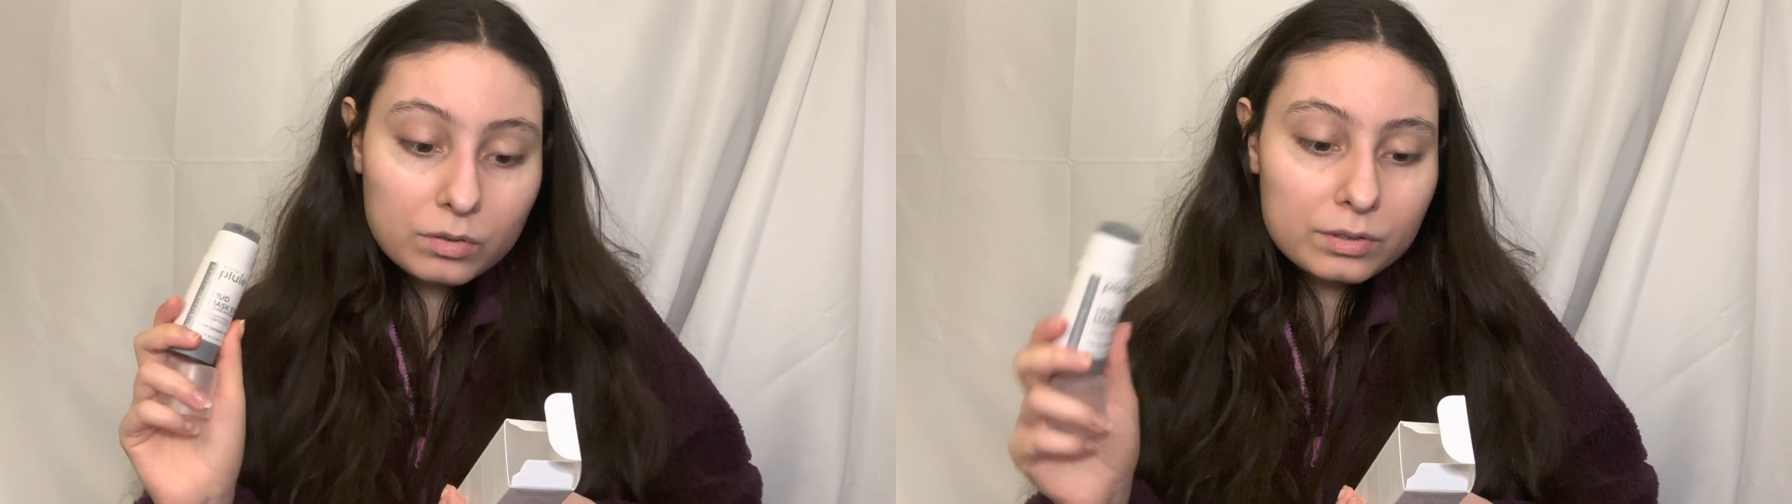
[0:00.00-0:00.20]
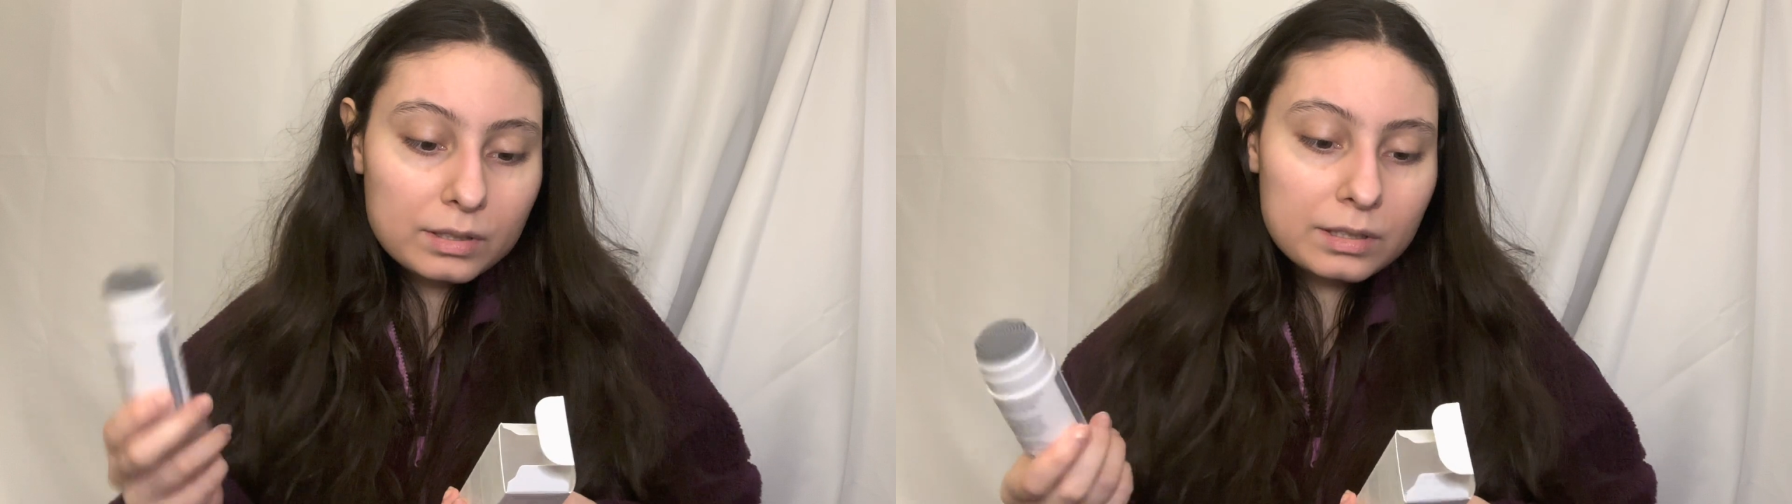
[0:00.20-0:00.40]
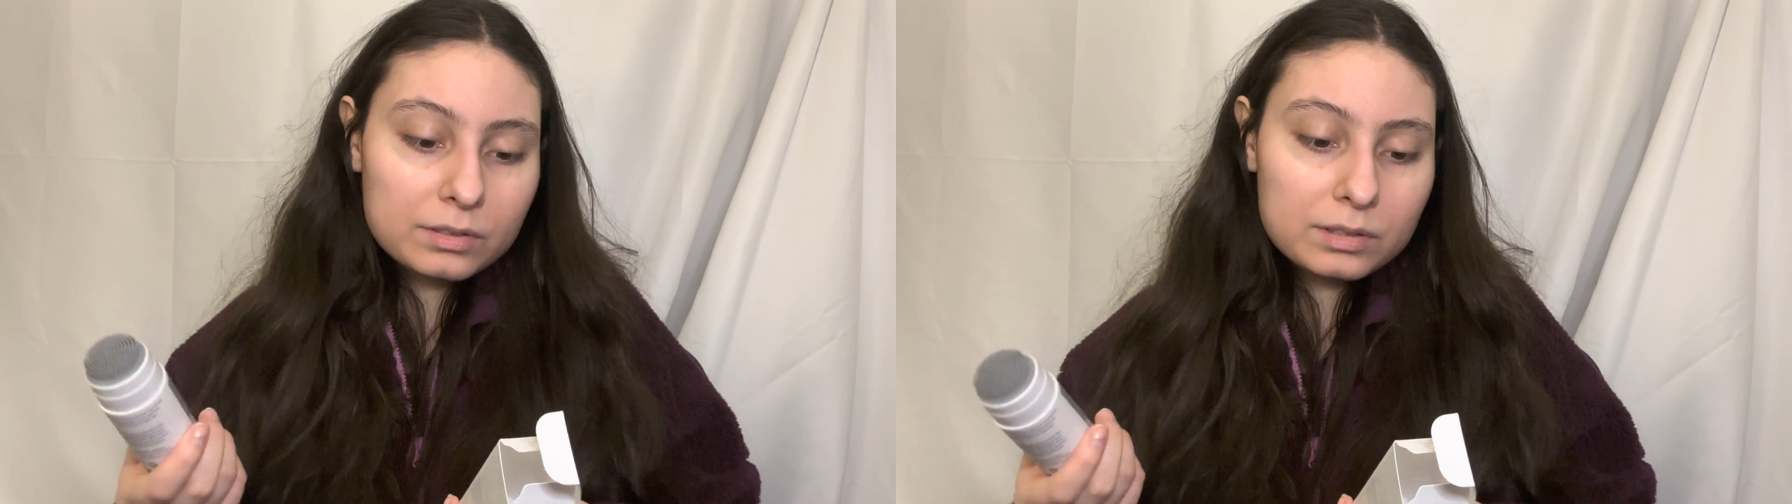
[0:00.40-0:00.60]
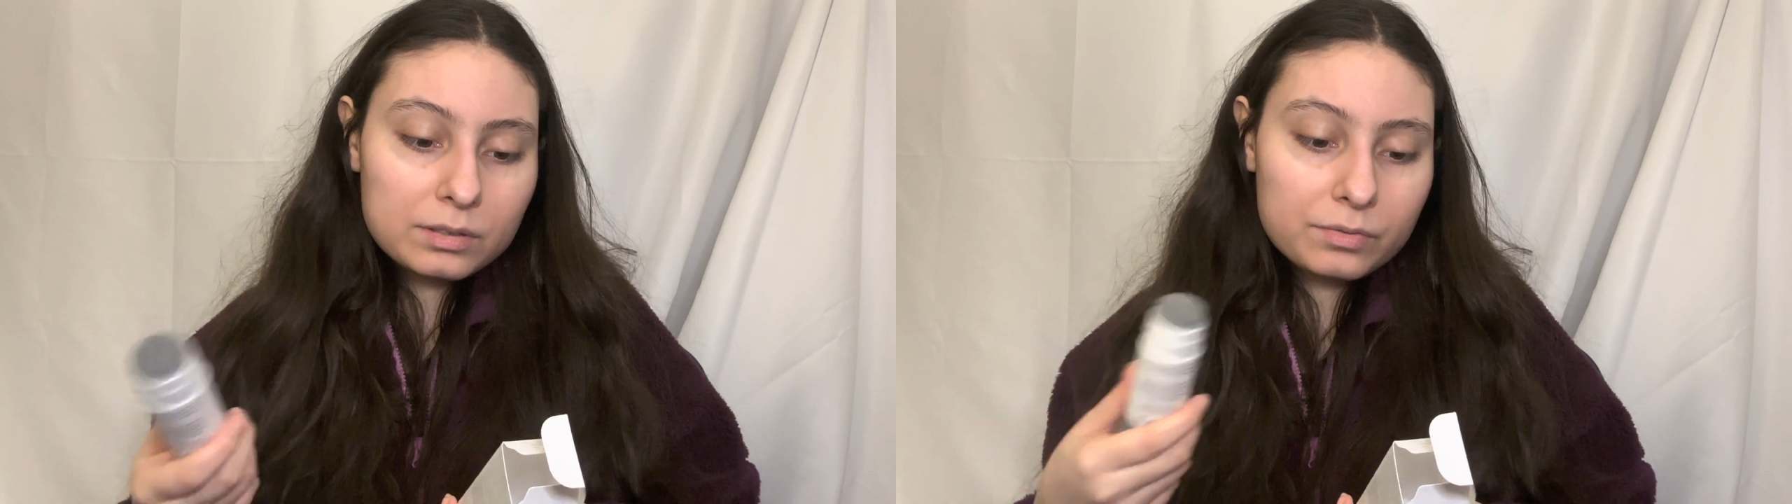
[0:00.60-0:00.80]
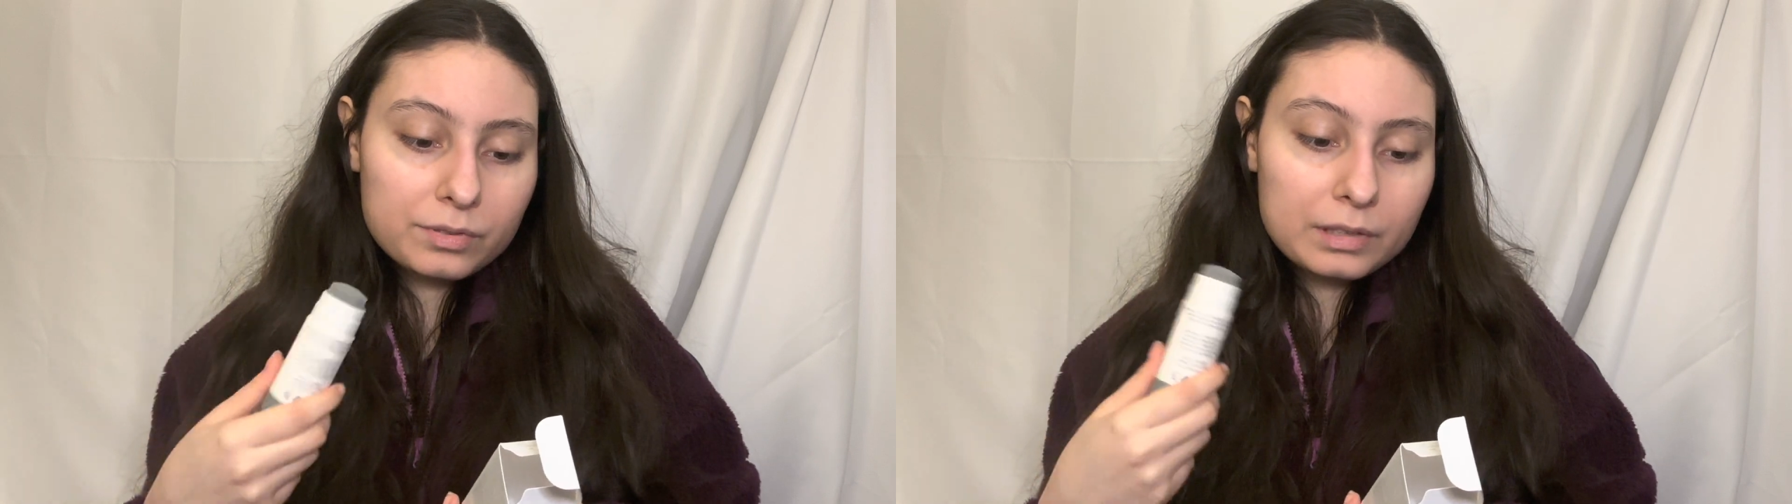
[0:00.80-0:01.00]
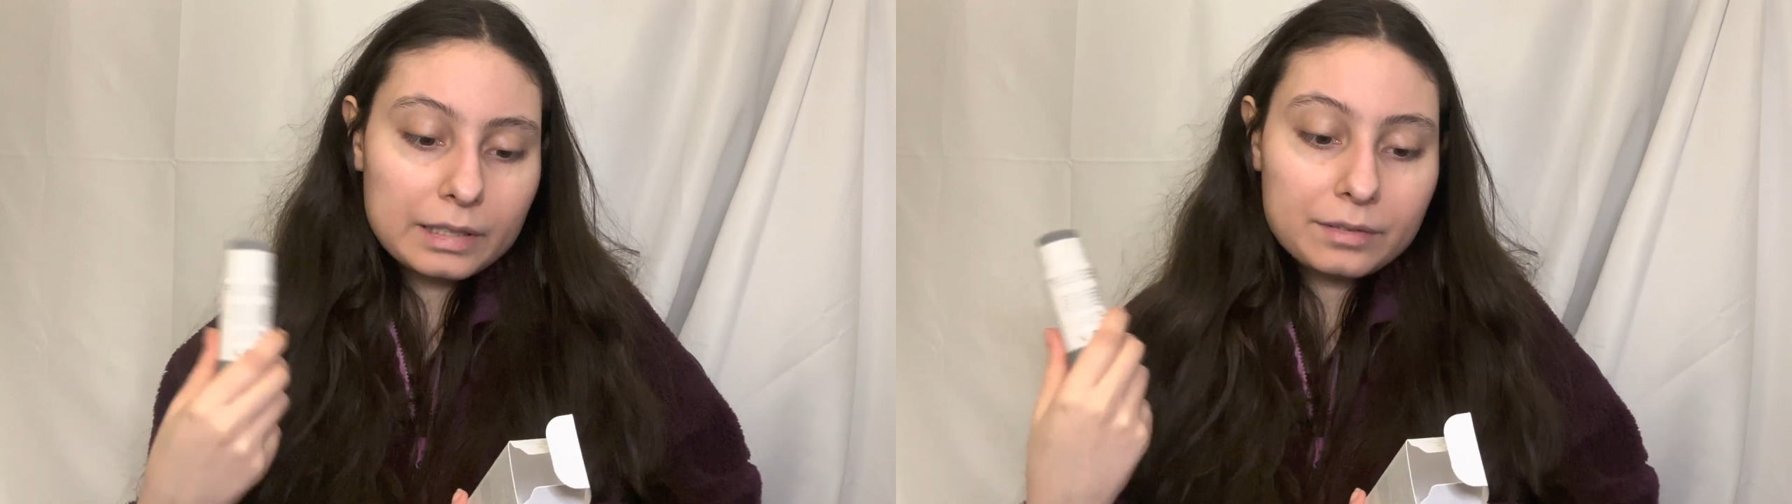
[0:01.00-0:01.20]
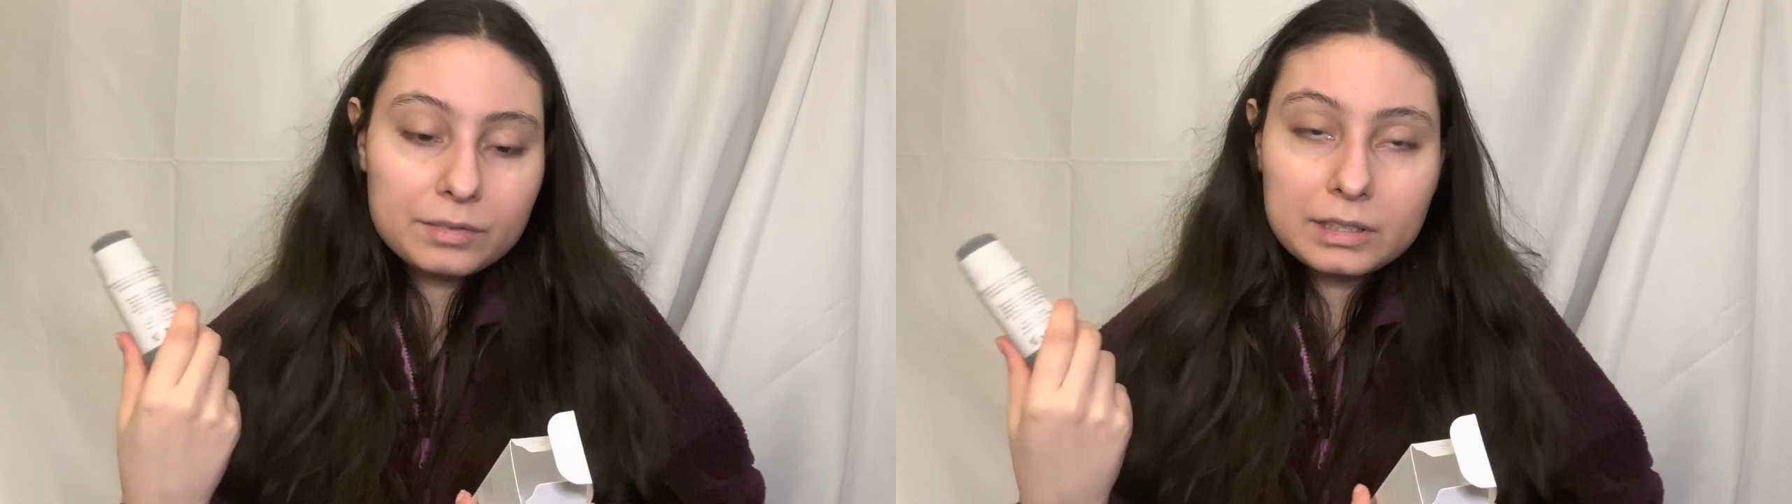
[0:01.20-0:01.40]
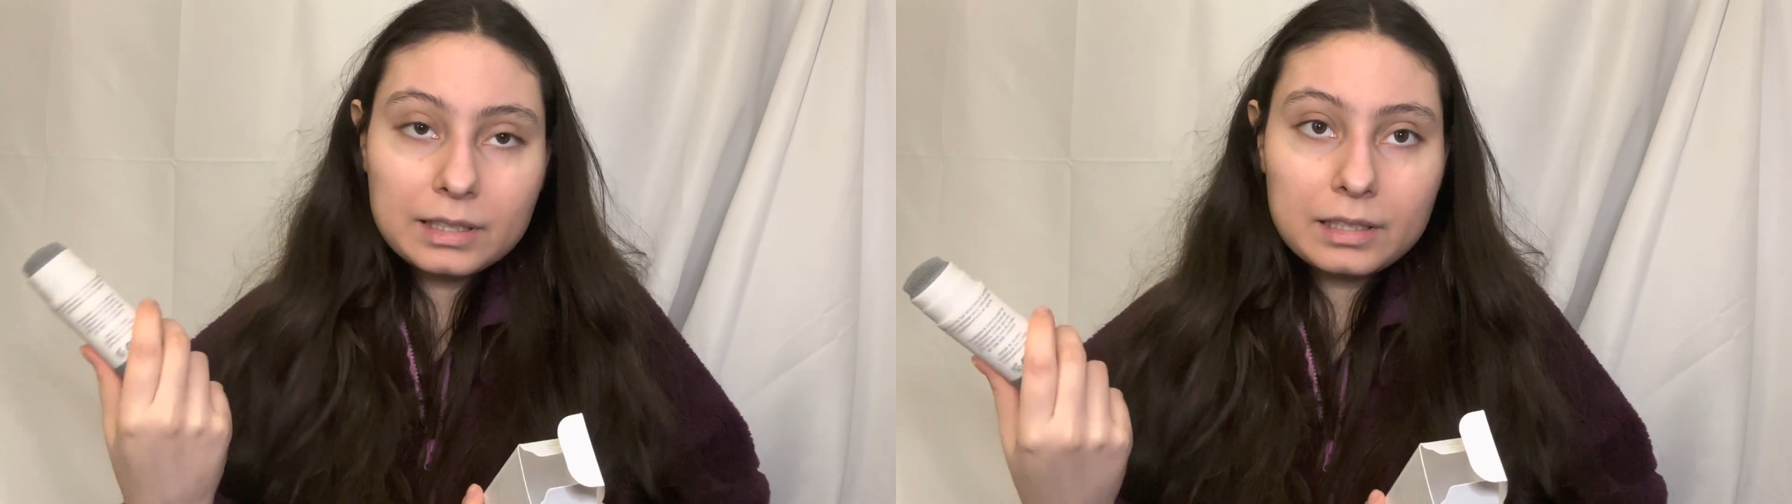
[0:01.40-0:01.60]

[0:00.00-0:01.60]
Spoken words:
you can use it for everyday